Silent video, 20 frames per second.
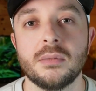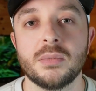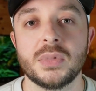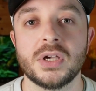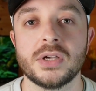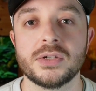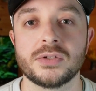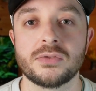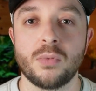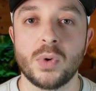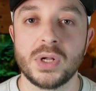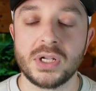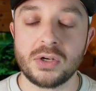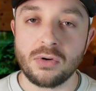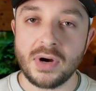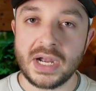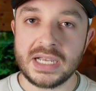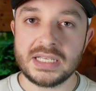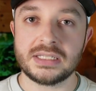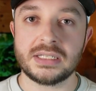Because when
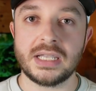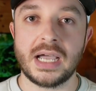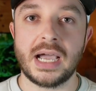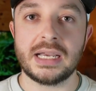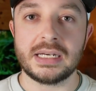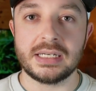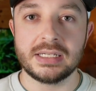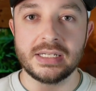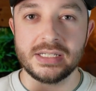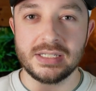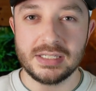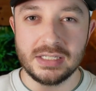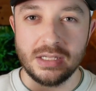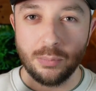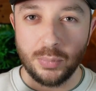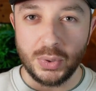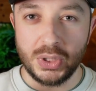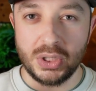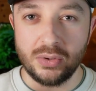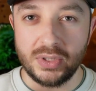Christ died, and this is
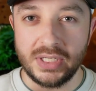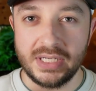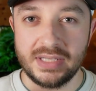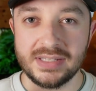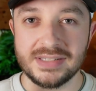the beauty,